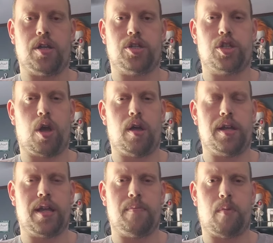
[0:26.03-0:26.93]

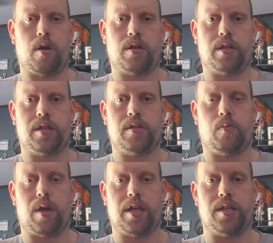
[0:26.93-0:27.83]
Sean and
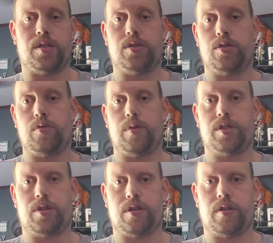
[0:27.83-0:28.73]
Marlon Wayans do
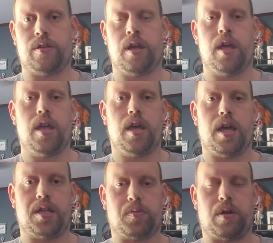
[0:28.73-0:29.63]
return,
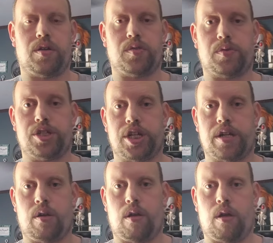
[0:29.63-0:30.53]
as well as
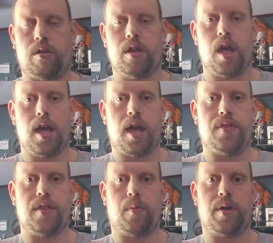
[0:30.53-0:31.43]
Regina Hall.
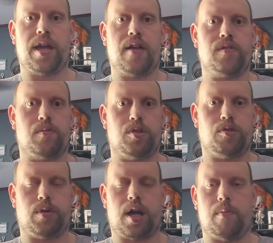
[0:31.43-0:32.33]
And then we have some
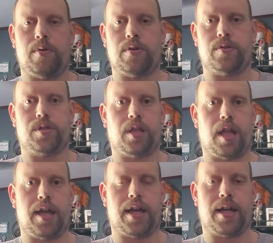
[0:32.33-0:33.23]
newcomers
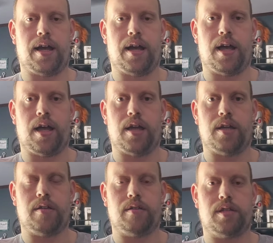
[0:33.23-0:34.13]
like
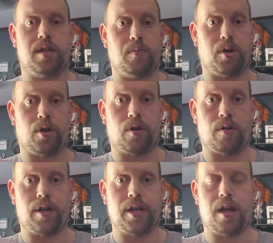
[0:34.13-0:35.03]
Tim
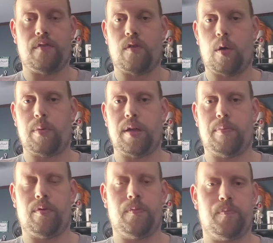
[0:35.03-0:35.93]
Curry, of all
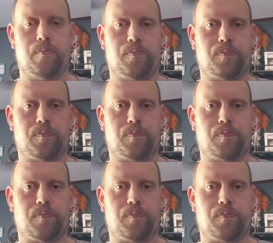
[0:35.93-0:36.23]
people.